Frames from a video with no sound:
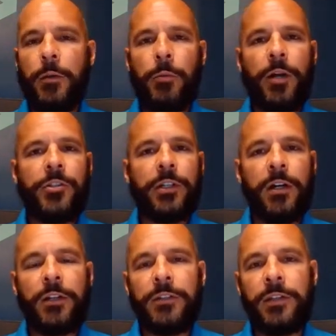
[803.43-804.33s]
Project
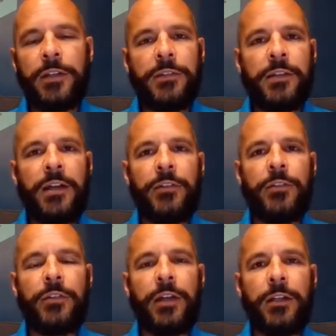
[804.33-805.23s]
Content as a
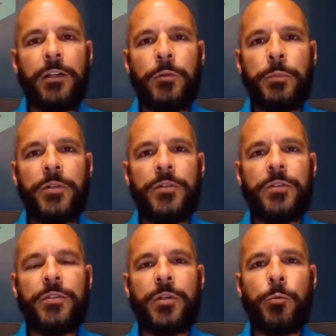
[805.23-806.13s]
standalone business,